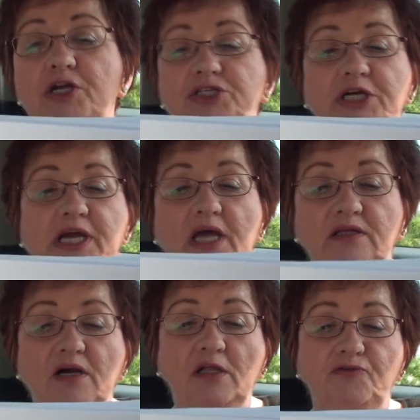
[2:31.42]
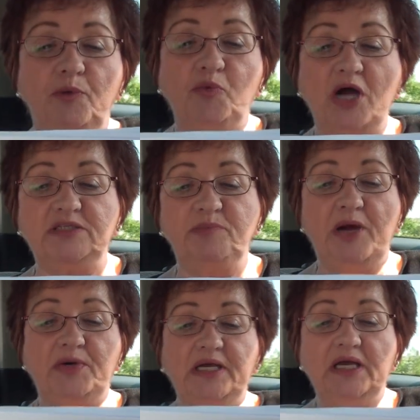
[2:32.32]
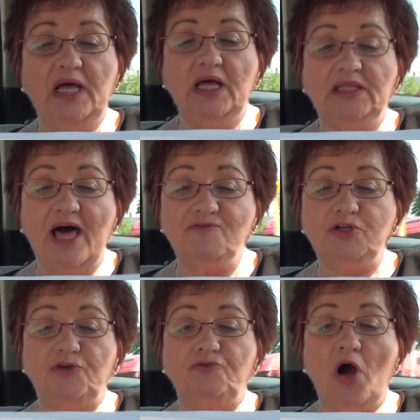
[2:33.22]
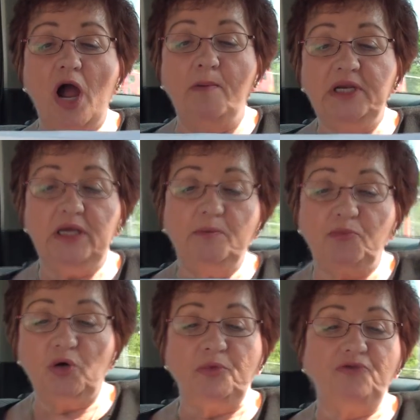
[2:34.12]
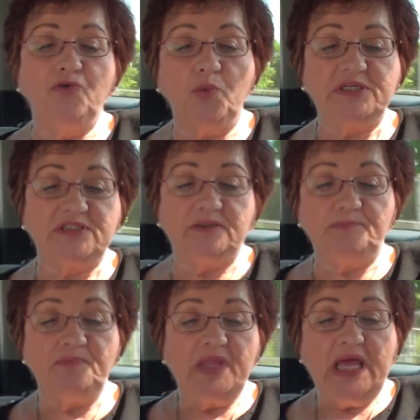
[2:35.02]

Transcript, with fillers: energy and the color for prosperity, lavender for harmony, purple for wisdom.